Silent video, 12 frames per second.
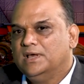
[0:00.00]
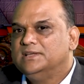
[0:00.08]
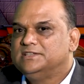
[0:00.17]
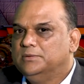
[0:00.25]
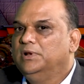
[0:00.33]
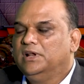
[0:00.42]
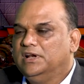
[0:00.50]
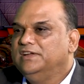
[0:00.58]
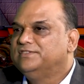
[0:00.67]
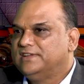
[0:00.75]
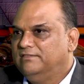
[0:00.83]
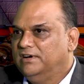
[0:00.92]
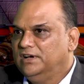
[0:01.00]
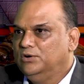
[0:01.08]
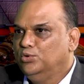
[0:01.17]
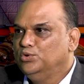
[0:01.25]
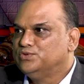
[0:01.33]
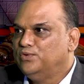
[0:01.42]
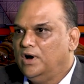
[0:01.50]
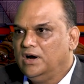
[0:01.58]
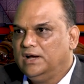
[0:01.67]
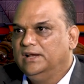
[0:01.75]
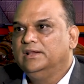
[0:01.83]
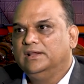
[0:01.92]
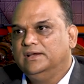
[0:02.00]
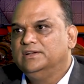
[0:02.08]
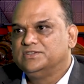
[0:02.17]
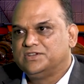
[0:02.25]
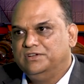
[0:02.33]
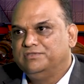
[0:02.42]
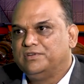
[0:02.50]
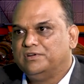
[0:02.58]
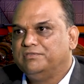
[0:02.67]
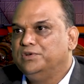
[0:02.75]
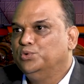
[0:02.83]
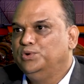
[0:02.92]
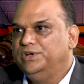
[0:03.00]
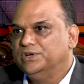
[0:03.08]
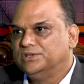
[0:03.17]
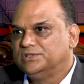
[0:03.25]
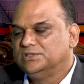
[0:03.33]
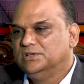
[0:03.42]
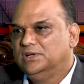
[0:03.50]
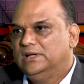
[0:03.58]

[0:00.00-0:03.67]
Similarly, if someone who has worked in industry for a few years,